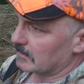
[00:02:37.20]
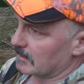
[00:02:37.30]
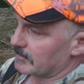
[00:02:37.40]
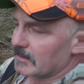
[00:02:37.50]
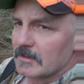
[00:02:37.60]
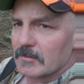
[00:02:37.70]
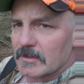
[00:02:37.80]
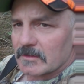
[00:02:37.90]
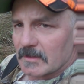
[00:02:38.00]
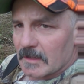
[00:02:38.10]
Now, for
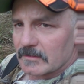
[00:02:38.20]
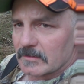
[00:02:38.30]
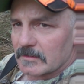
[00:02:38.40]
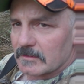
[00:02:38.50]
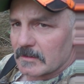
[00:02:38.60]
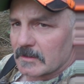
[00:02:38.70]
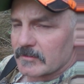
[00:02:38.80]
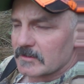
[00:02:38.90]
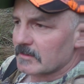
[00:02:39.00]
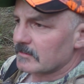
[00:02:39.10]
anyone that does this, and
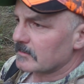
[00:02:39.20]
if it's a